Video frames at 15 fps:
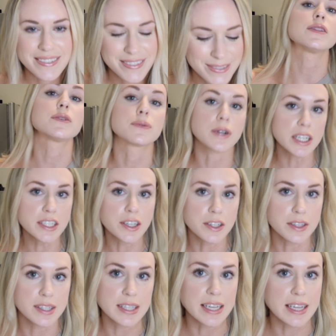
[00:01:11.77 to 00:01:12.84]
The
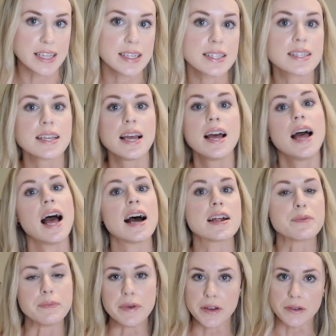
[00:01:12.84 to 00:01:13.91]
Richardsons had
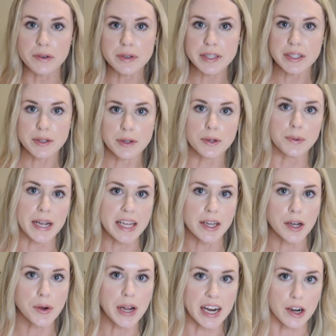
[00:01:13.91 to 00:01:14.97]
moved to the
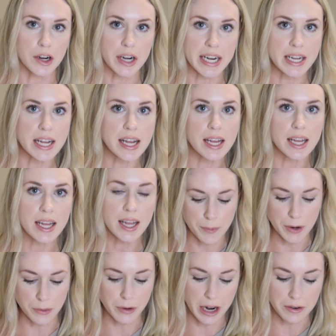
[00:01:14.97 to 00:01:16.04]
Waco area
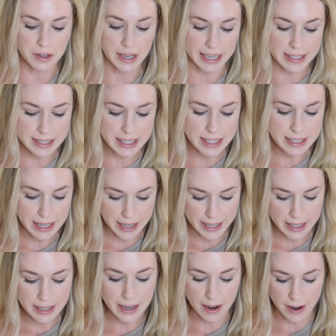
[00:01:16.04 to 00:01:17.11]
around
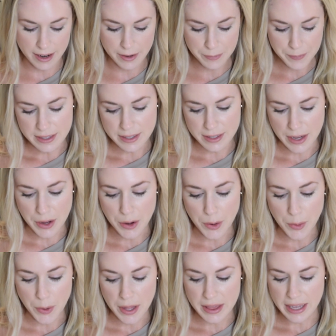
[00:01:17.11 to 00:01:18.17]
1999. And
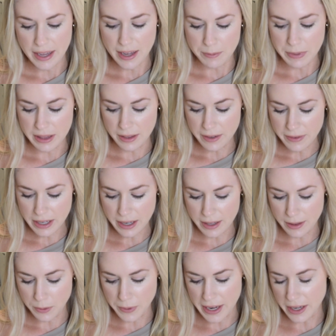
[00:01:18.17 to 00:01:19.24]
so they had been living in
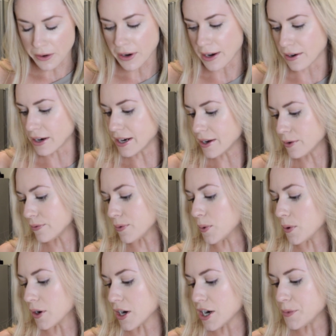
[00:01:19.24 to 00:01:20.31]
the Waco area
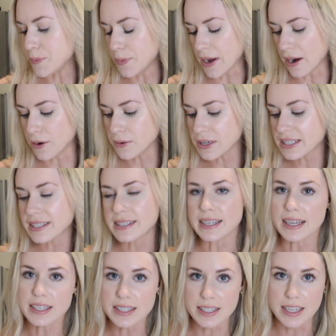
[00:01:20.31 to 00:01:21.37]
for about
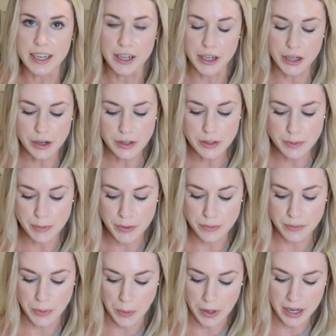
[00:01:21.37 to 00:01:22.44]
6 years
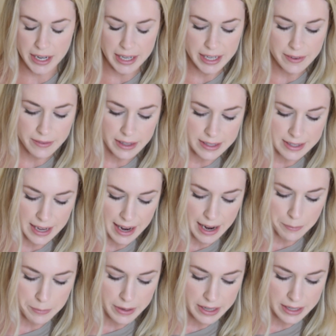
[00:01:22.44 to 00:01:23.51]
before any of this
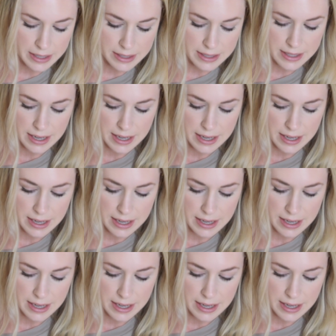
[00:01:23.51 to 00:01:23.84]
happened.